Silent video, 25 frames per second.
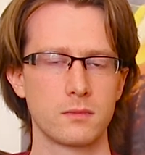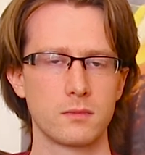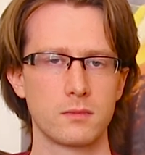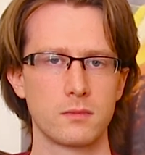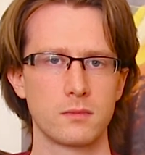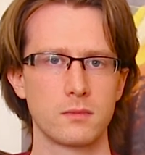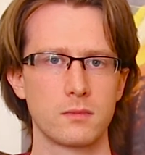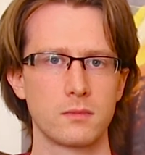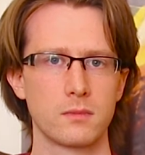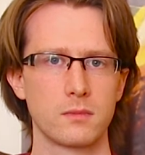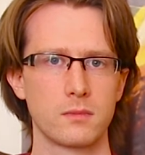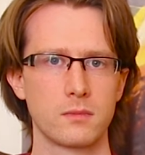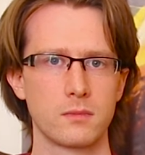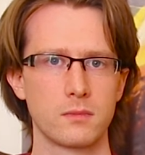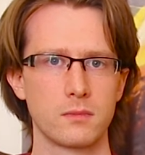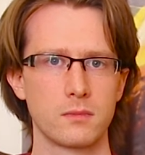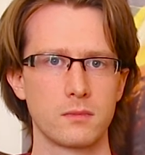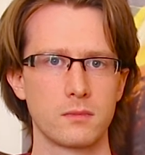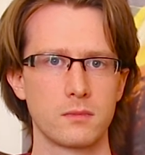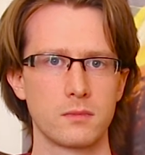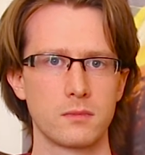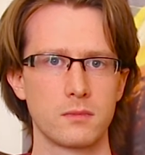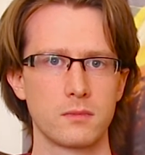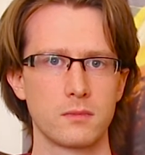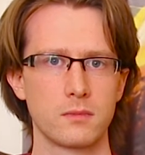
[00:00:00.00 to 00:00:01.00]

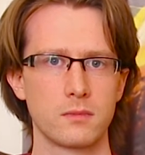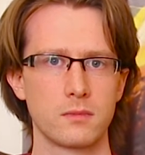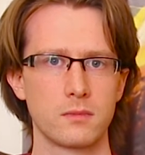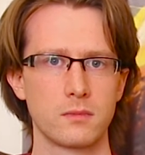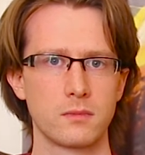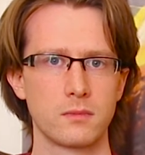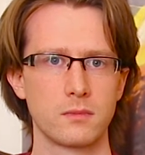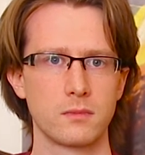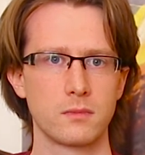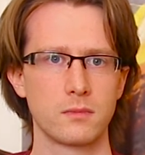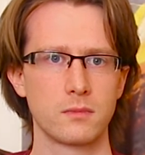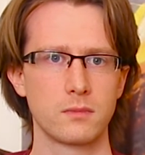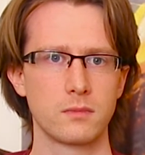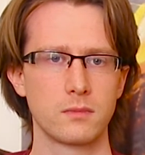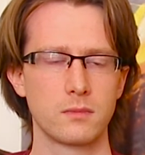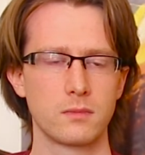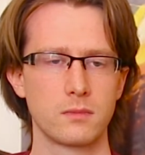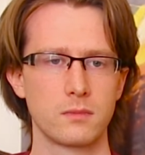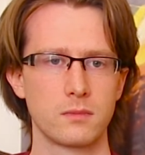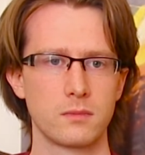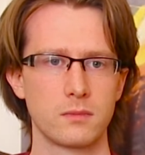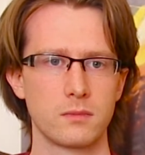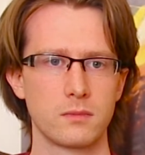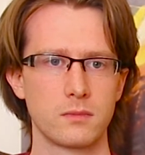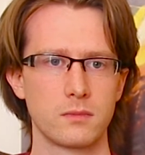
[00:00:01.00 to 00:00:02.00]

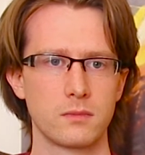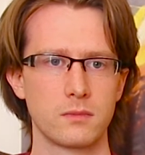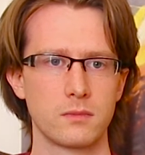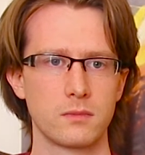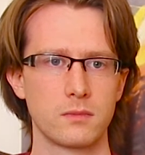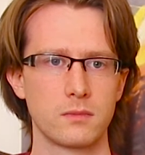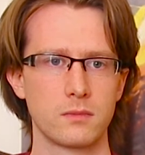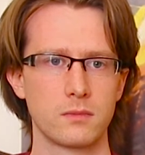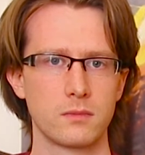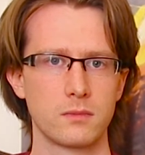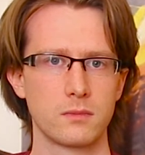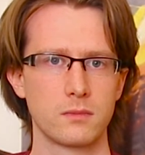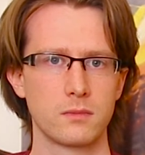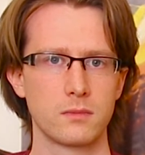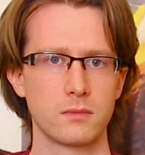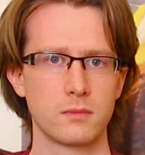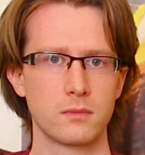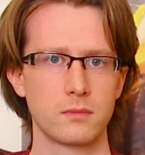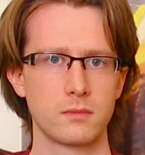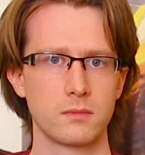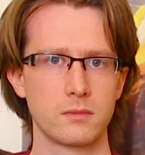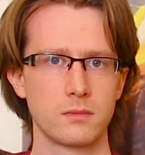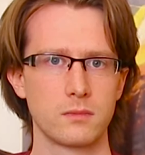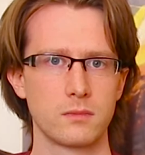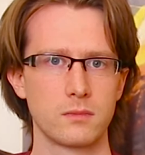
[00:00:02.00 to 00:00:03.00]

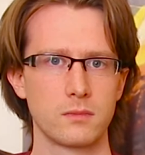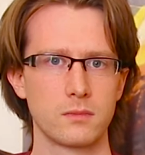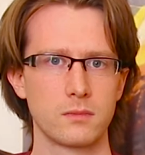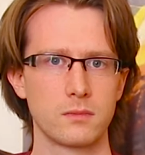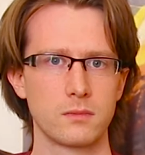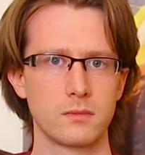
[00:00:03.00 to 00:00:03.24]
[no speech]